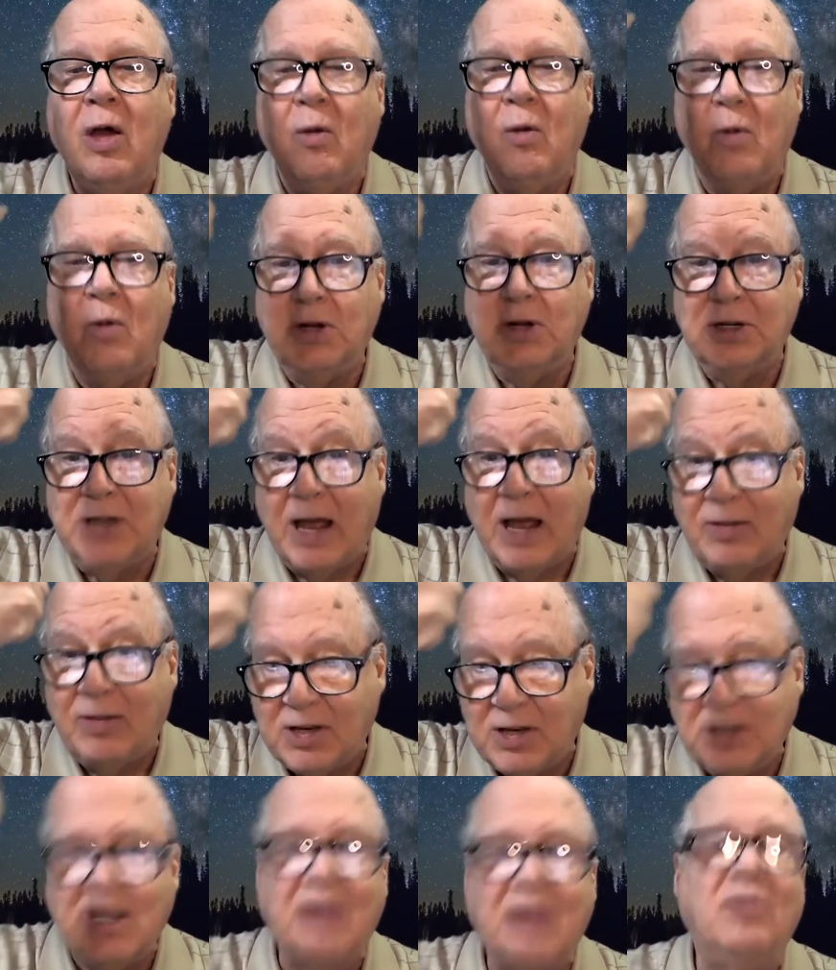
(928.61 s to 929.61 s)
which is at the
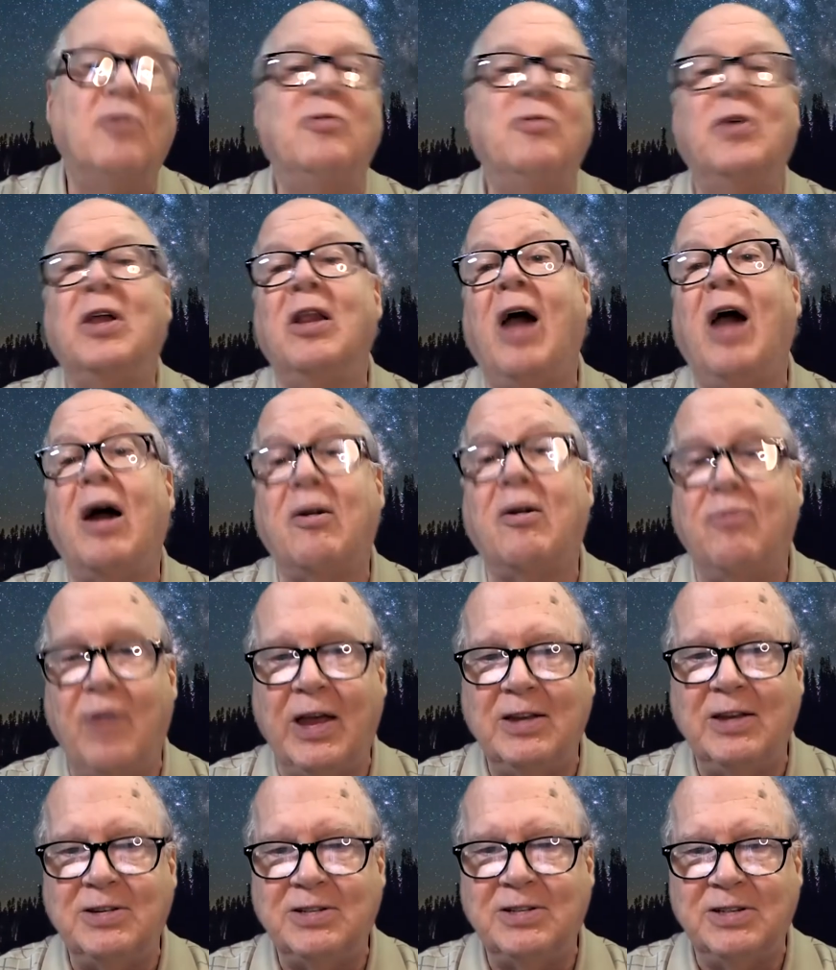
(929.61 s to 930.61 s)
center of the clock
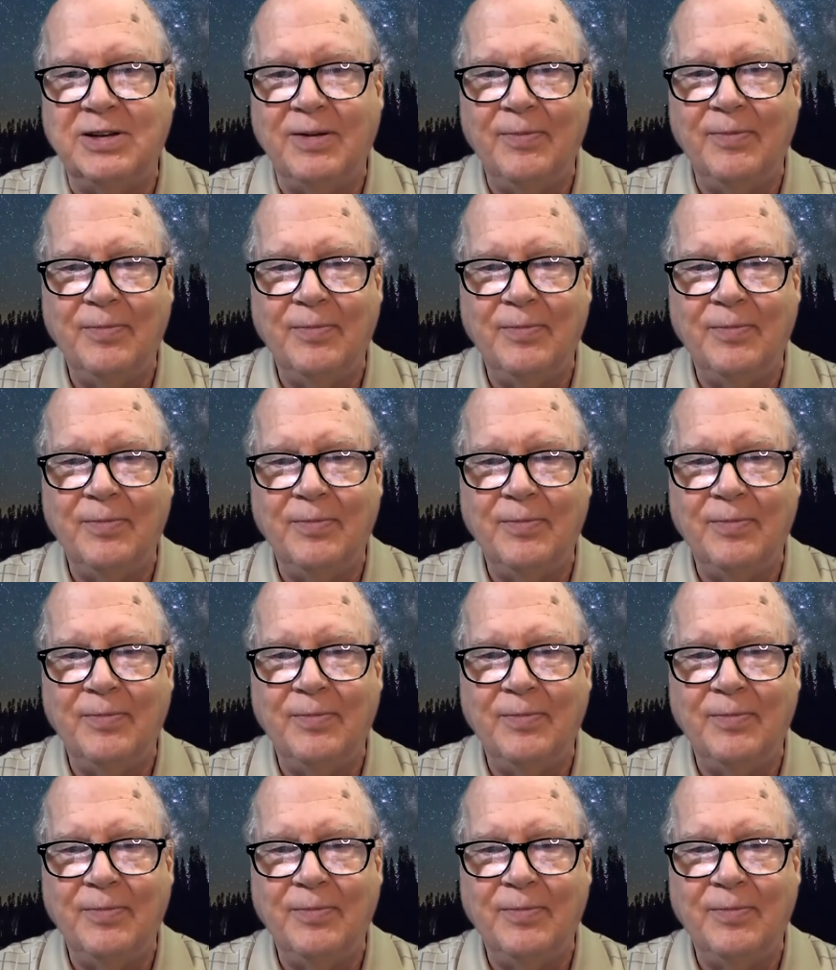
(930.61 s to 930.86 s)
face.